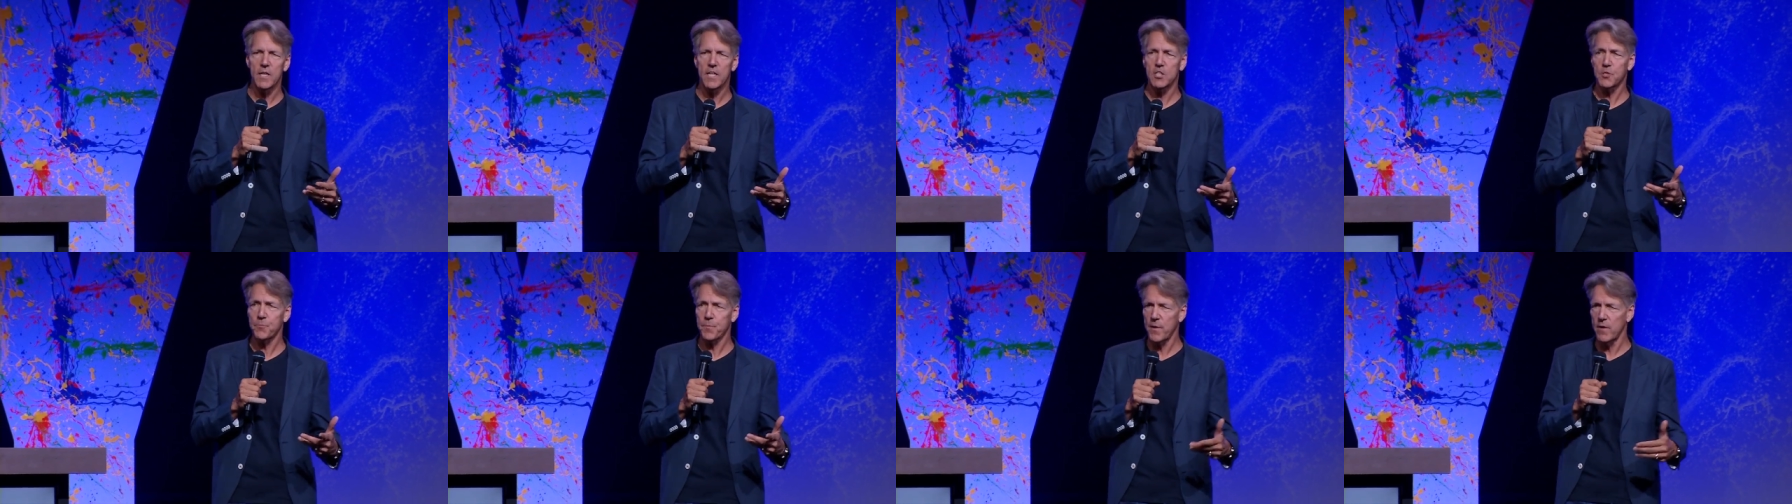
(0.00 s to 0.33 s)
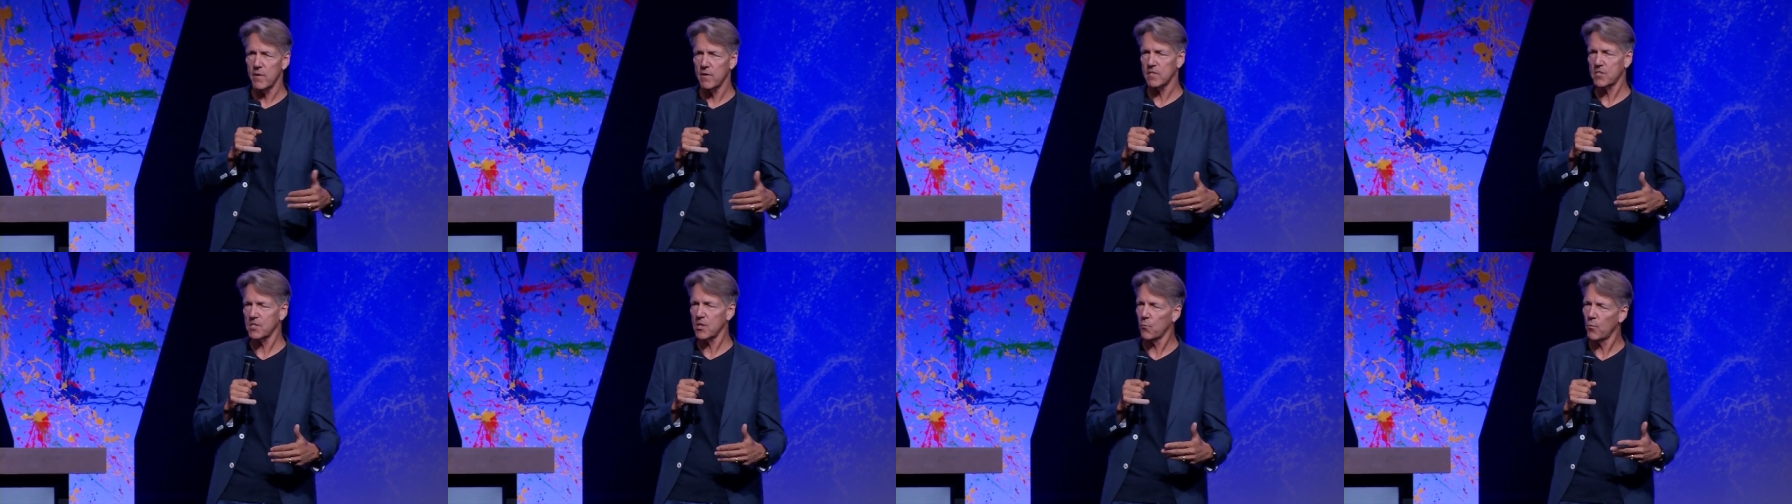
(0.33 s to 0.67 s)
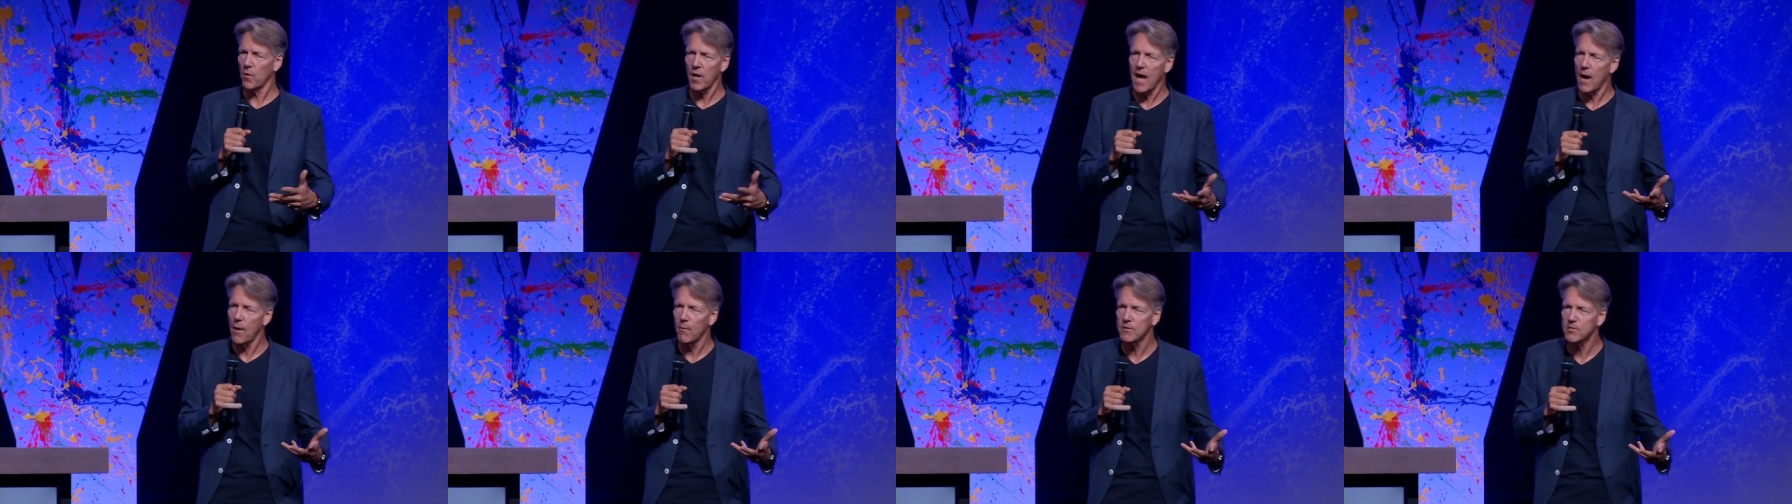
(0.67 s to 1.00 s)
his parents said,
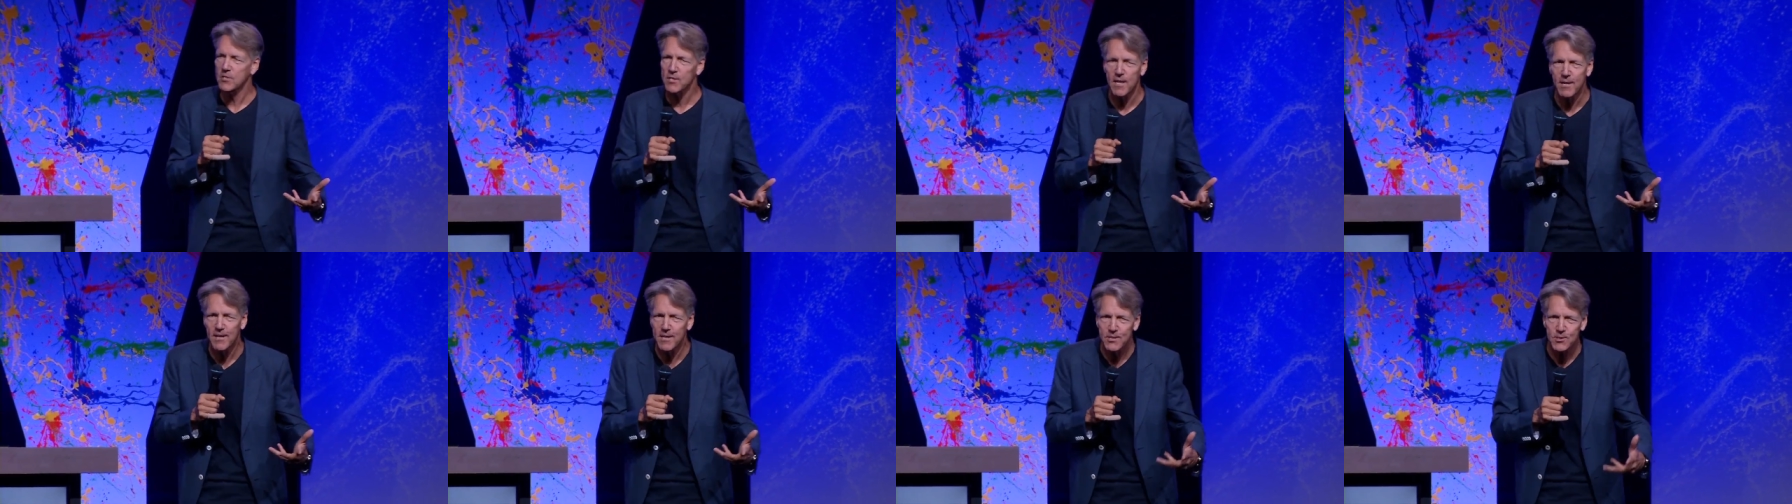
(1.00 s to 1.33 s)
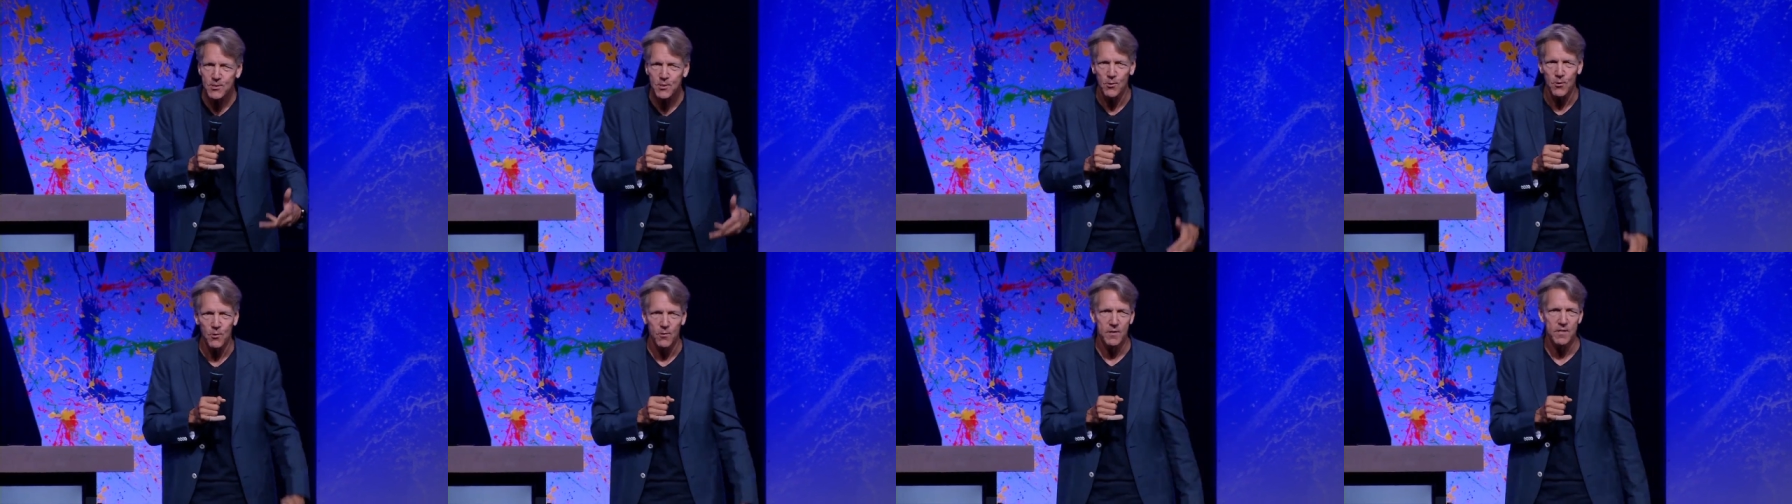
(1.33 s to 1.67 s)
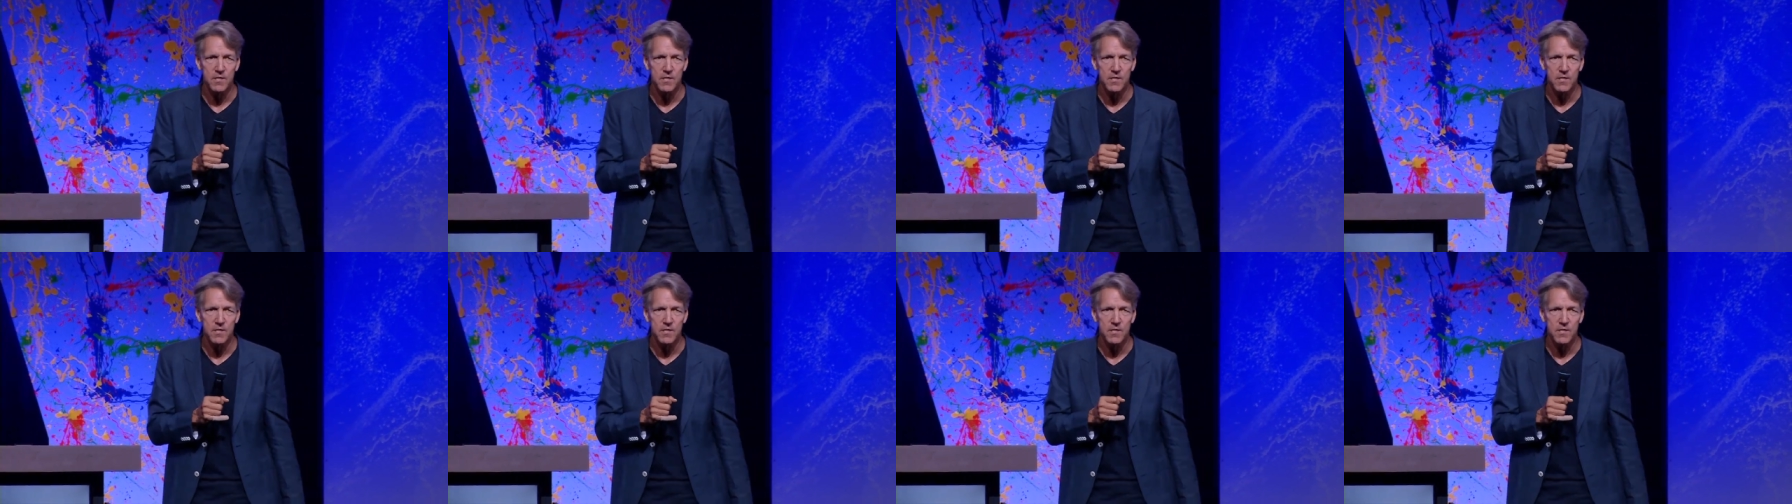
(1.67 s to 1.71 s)
Well, how was Sunday school?